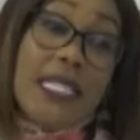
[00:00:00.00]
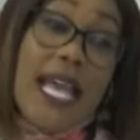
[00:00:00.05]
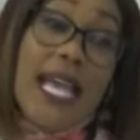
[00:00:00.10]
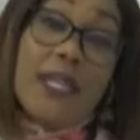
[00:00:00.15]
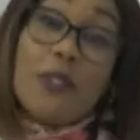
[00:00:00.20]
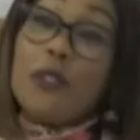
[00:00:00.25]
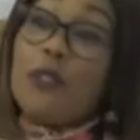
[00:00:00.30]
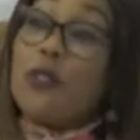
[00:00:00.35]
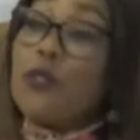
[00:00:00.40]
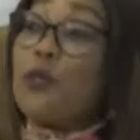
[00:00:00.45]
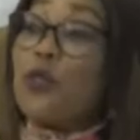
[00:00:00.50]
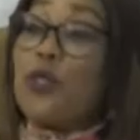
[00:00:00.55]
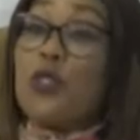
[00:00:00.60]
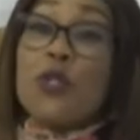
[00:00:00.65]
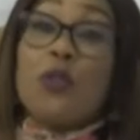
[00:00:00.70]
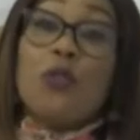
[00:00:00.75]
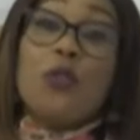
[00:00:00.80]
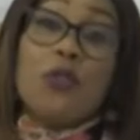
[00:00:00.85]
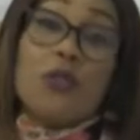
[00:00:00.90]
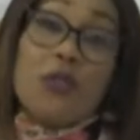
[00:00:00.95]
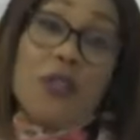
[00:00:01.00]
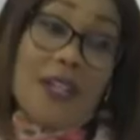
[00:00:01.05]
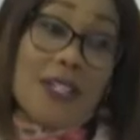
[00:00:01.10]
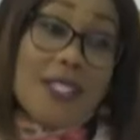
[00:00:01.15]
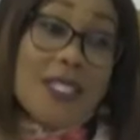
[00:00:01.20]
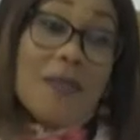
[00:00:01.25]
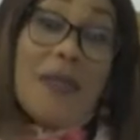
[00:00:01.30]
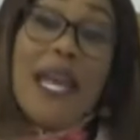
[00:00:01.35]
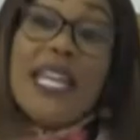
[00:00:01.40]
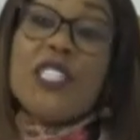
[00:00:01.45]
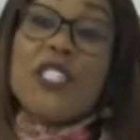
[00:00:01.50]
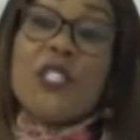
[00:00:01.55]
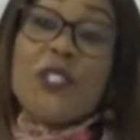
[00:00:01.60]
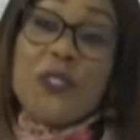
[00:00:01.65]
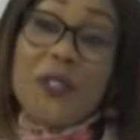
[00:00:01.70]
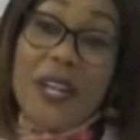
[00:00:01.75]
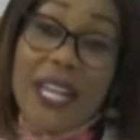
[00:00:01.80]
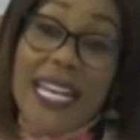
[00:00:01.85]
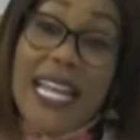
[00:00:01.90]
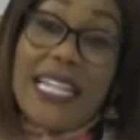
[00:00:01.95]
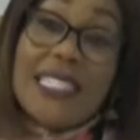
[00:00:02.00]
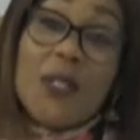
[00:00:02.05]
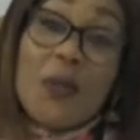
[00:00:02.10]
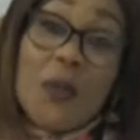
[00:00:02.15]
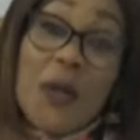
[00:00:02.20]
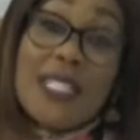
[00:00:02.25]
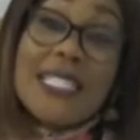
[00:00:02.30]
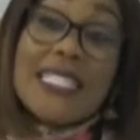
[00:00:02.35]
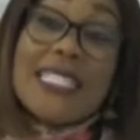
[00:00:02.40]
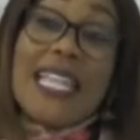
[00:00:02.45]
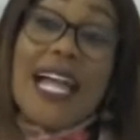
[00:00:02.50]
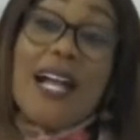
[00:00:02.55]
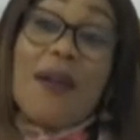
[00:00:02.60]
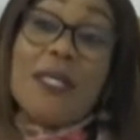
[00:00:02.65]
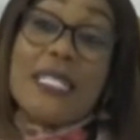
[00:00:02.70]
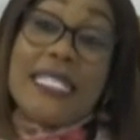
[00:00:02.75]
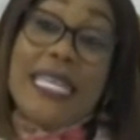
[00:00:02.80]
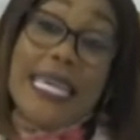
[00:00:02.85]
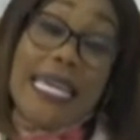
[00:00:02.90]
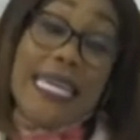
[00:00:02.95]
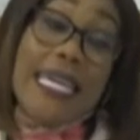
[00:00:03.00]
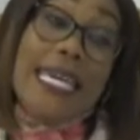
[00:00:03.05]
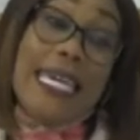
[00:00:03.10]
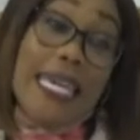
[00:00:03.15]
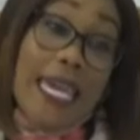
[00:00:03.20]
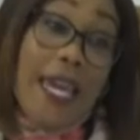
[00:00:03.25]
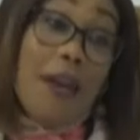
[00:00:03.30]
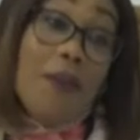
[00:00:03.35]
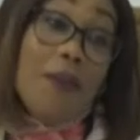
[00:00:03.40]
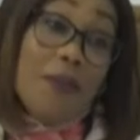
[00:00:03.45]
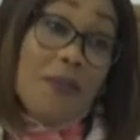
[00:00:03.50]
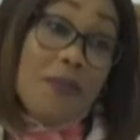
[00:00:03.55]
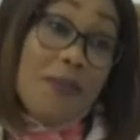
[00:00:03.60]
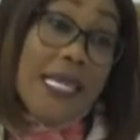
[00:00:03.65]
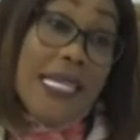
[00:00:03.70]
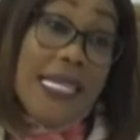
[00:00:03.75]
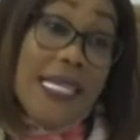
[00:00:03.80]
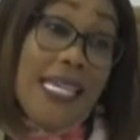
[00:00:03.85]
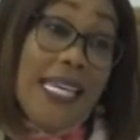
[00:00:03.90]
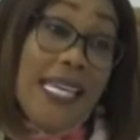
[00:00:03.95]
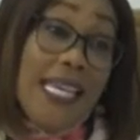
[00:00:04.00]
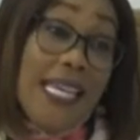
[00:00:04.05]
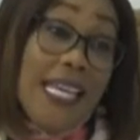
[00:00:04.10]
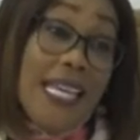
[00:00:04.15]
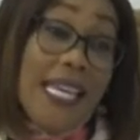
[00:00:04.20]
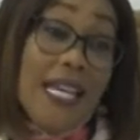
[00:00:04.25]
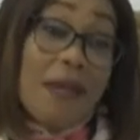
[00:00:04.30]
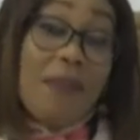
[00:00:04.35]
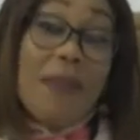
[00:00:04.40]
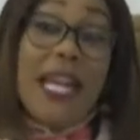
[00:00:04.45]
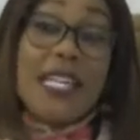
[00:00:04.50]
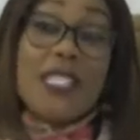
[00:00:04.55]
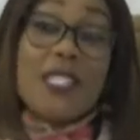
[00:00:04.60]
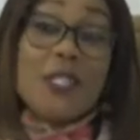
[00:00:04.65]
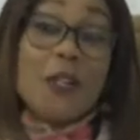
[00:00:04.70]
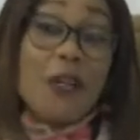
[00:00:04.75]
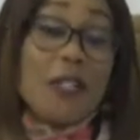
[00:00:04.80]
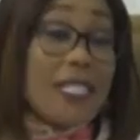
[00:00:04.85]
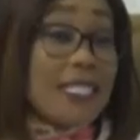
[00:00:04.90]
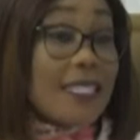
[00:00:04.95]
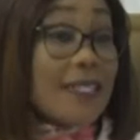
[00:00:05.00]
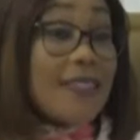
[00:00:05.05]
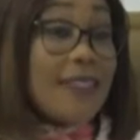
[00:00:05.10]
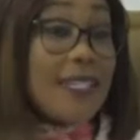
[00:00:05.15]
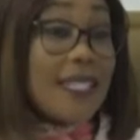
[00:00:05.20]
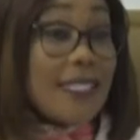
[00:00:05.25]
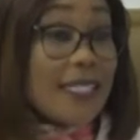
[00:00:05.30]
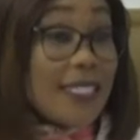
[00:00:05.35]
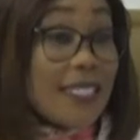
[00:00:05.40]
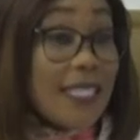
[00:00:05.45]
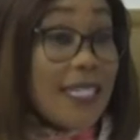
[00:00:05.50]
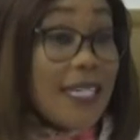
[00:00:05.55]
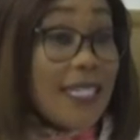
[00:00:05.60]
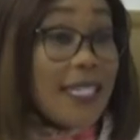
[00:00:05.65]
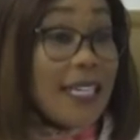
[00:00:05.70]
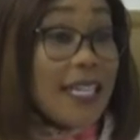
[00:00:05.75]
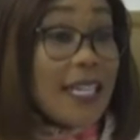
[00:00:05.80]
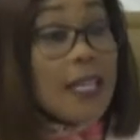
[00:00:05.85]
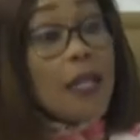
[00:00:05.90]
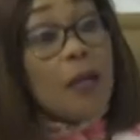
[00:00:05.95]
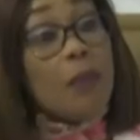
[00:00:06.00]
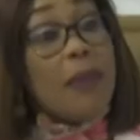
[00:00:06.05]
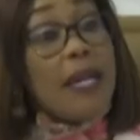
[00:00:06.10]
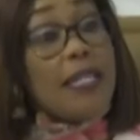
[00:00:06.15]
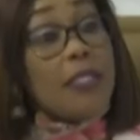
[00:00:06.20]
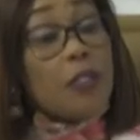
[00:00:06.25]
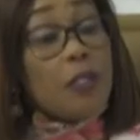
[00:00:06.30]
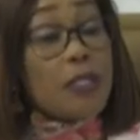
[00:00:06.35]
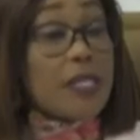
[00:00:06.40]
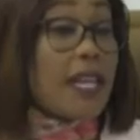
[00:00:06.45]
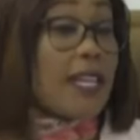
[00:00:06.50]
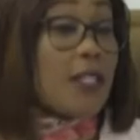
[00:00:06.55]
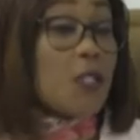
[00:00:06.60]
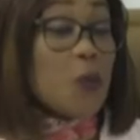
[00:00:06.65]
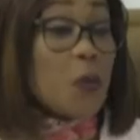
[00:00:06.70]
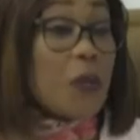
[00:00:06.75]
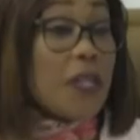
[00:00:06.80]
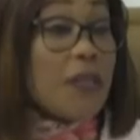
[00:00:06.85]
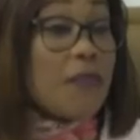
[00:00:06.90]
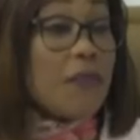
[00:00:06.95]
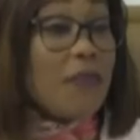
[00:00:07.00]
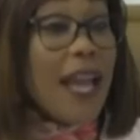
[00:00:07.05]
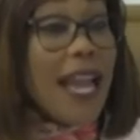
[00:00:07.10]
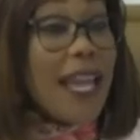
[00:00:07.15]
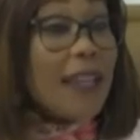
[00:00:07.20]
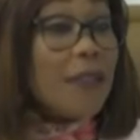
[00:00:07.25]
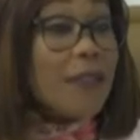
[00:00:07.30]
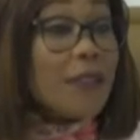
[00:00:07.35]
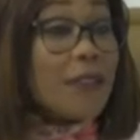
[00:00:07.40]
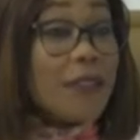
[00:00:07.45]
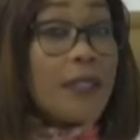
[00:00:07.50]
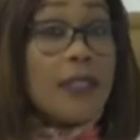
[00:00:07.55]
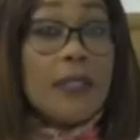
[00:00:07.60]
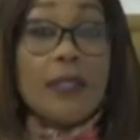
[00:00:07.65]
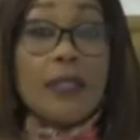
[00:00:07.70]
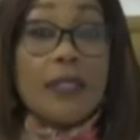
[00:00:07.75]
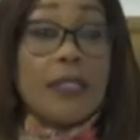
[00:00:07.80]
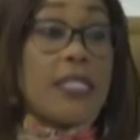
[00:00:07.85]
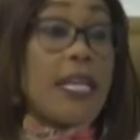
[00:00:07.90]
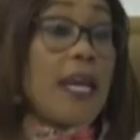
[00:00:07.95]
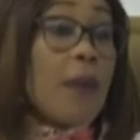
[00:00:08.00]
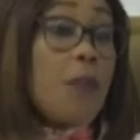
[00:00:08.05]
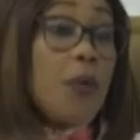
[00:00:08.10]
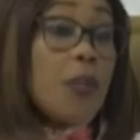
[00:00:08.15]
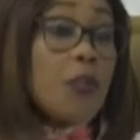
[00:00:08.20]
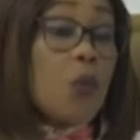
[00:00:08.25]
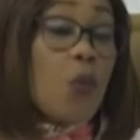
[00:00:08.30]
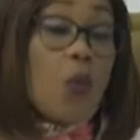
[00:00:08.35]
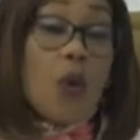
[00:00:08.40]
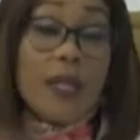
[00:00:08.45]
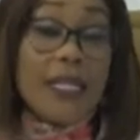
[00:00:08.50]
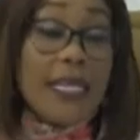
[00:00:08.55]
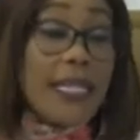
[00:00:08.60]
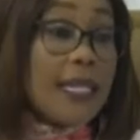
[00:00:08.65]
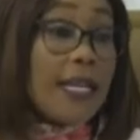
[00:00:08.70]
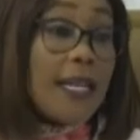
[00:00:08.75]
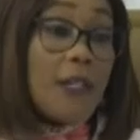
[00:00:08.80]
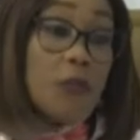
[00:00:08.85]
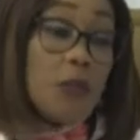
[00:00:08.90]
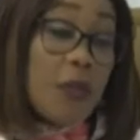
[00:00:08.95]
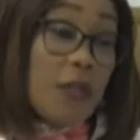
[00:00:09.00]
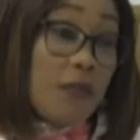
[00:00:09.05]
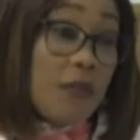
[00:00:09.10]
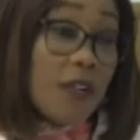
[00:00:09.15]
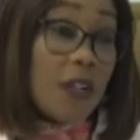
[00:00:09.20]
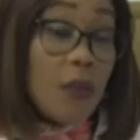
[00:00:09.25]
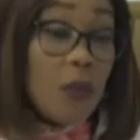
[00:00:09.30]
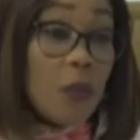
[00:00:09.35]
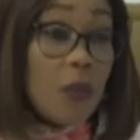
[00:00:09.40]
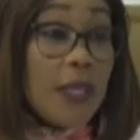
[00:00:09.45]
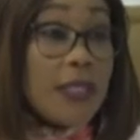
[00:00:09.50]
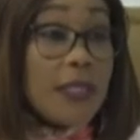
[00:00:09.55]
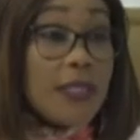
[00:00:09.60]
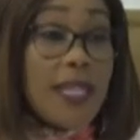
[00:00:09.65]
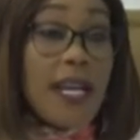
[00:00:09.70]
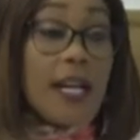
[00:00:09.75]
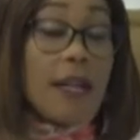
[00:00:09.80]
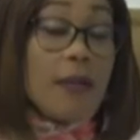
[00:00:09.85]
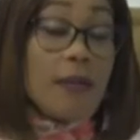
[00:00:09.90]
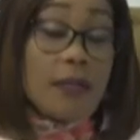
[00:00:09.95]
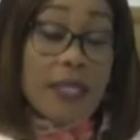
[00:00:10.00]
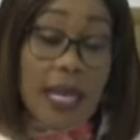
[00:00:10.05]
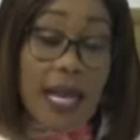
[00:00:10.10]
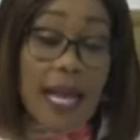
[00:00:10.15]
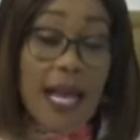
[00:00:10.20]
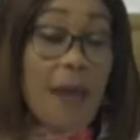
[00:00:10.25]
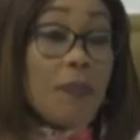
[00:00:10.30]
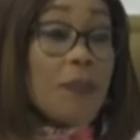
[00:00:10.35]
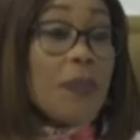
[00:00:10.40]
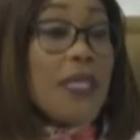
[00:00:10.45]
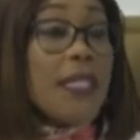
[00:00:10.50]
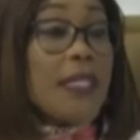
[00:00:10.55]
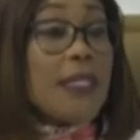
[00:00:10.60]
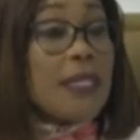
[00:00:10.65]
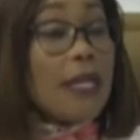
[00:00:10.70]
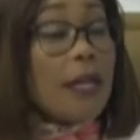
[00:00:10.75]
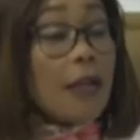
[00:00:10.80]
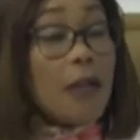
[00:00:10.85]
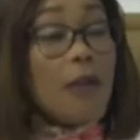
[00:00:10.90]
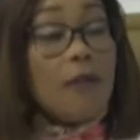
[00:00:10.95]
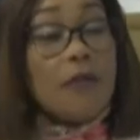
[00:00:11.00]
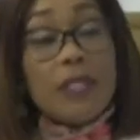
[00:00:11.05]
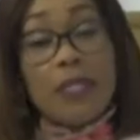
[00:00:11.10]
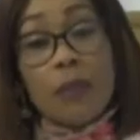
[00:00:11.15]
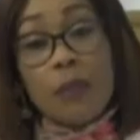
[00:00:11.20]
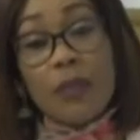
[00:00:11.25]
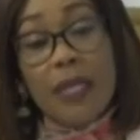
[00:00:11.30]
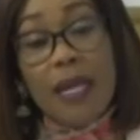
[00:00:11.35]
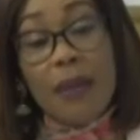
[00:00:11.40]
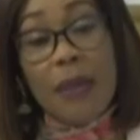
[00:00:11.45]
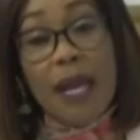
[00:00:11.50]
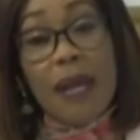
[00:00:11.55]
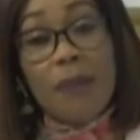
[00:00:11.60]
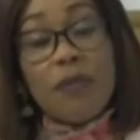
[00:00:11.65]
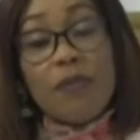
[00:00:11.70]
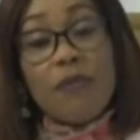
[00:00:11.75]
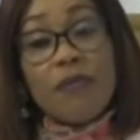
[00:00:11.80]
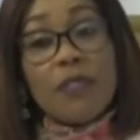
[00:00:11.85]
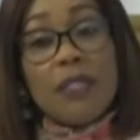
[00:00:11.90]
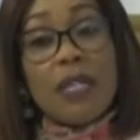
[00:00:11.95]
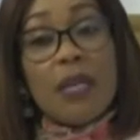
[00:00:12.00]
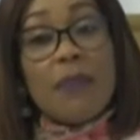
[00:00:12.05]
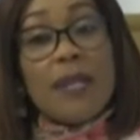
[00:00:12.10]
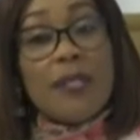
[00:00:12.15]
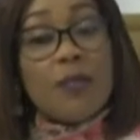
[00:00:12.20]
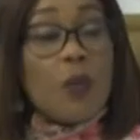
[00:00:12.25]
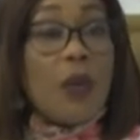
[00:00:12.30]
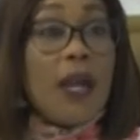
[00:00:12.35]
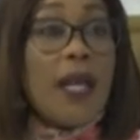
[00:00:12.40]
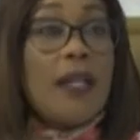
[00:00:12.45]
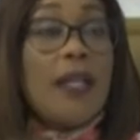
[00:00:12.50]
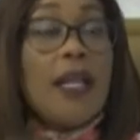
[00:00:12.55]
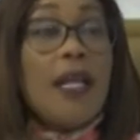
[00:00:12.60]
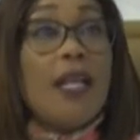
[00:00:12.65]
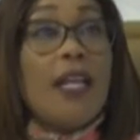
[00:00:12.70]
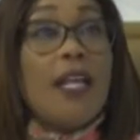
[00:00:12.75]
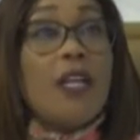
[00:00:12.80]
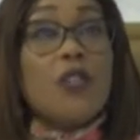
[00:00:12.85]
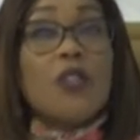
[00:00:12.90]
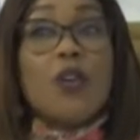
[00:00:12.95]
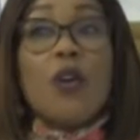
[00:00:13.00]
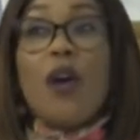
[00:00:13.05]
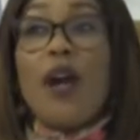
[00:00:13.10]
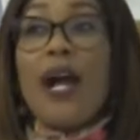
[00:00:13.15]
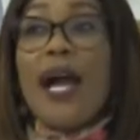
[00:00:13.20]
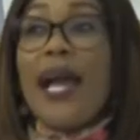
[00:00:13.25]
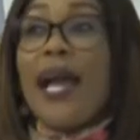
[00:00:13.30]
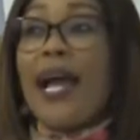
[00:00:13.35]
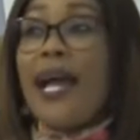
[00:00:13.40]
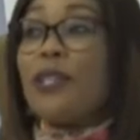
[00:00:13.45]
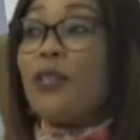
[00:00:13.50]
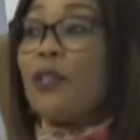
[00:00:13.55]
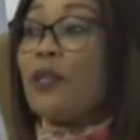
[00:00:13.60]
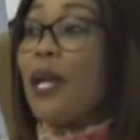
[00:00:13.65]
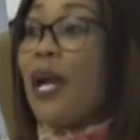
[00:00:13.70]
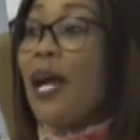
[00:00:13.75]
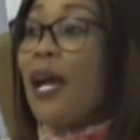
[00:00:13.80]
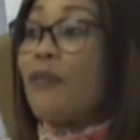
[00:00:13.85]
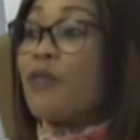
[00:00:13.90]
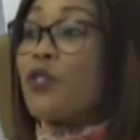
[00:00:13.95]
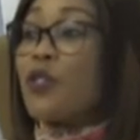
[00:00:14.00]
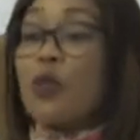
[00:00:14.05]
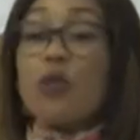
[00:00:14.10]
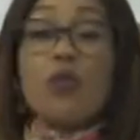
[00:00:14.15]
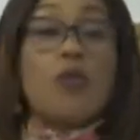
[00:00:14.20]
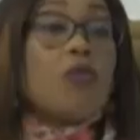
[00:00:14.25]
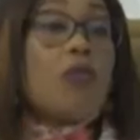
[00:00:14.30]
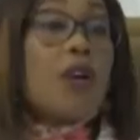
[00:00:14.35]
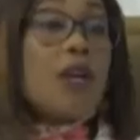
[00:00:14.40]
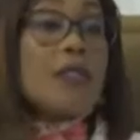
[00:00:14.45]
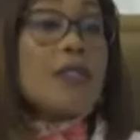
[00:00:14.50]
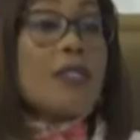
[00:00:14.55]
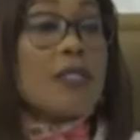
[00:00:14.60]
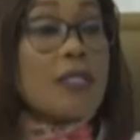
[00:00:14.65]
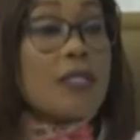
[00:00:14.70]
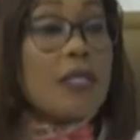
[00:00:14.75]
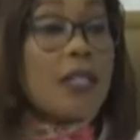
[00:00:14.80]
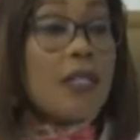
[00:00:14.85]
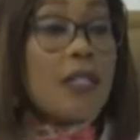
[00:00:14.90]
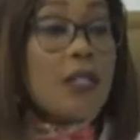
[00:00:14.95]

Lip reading: I don't do school runs. My children are the ones now taking care of me. Okay. My son is 30. My daughter is 25. They are both working and doing very well. They are happy. They are comfortable. I'm happy for them as well. So I don't have school runs.